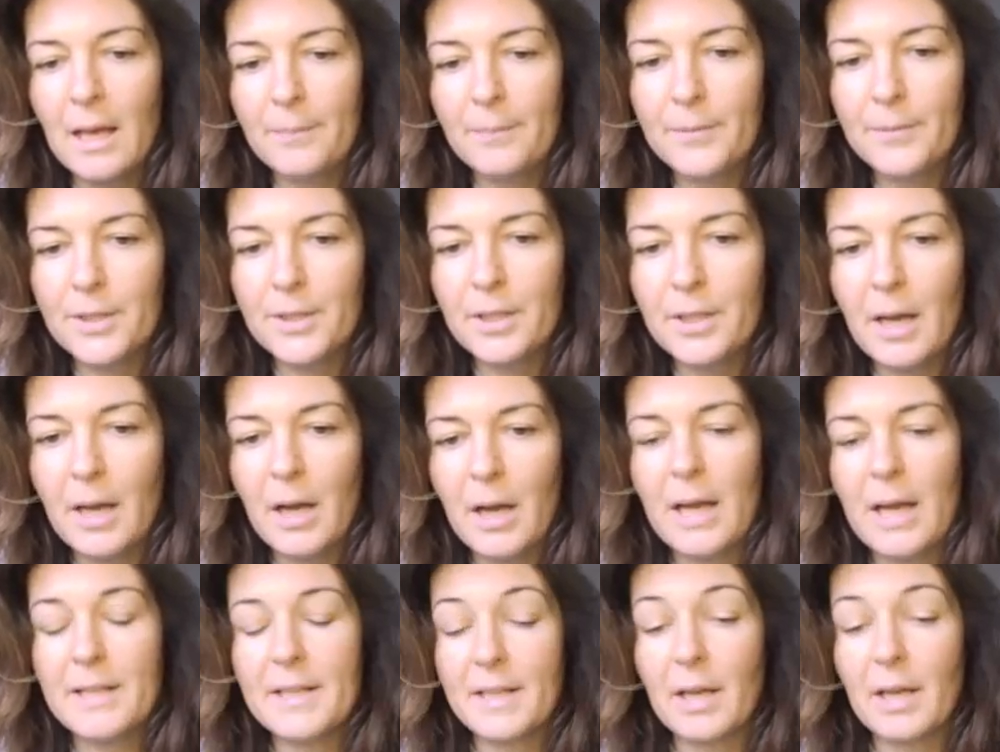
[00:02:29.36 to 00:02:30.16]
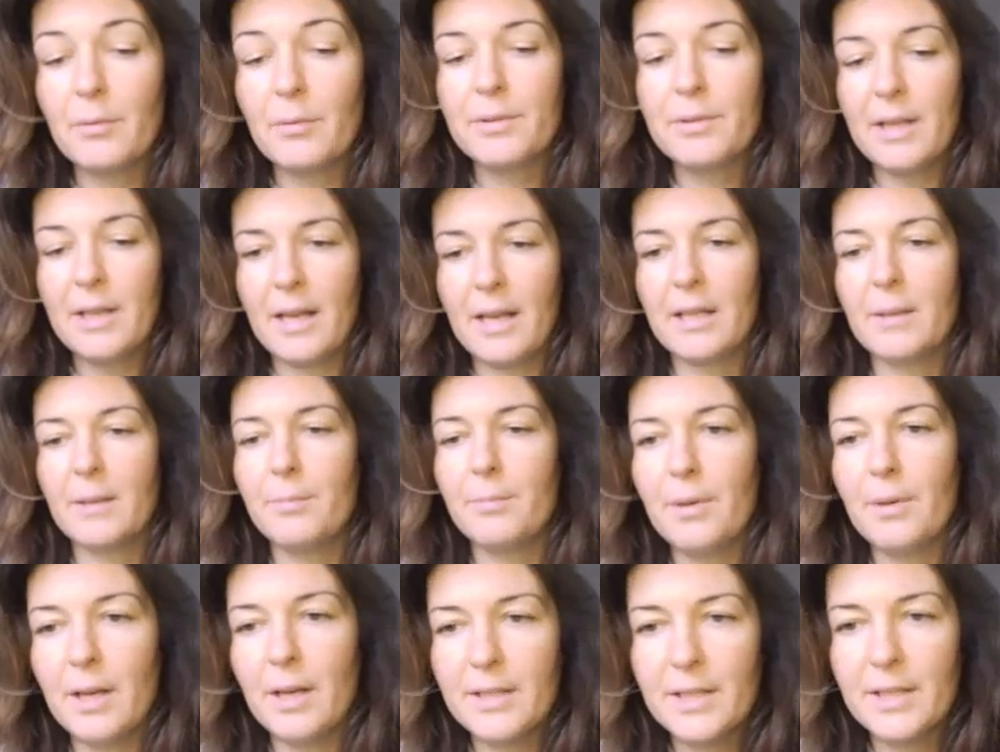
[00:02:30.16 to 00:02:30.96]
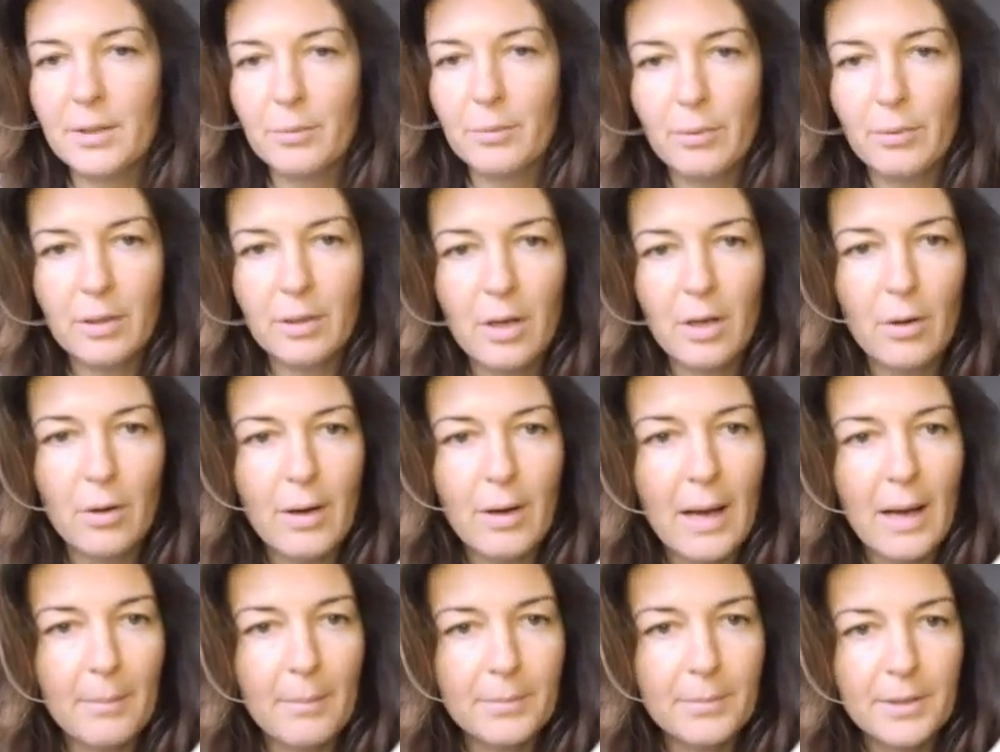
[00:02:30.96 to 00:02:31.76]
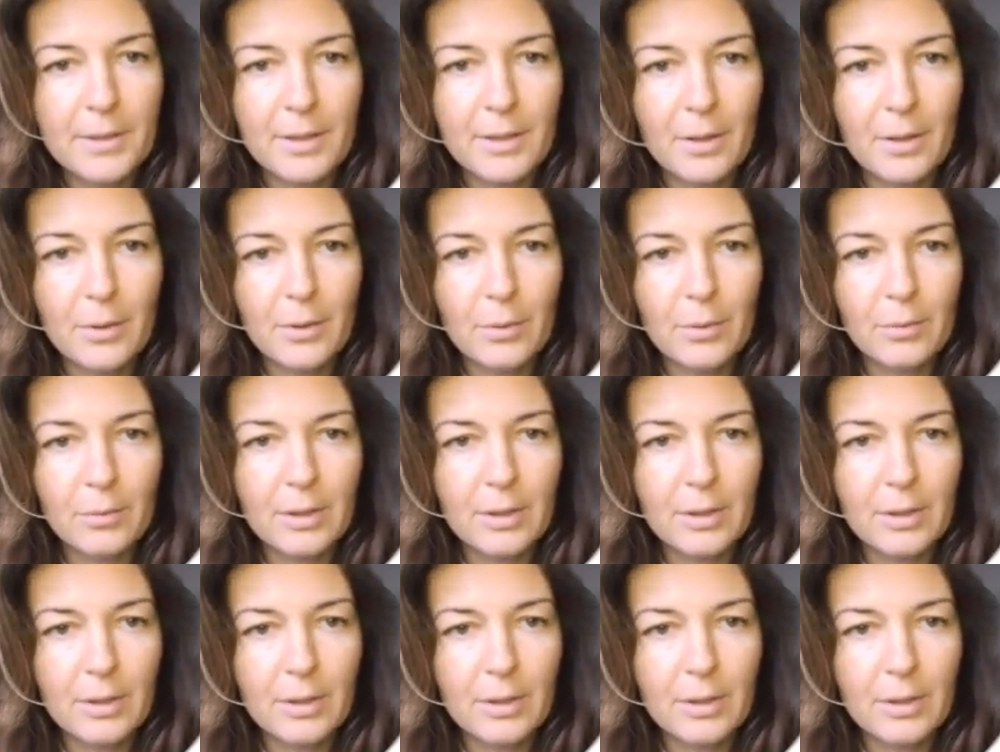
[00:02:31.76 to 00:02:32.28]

So as I was saying, the prices will go up, so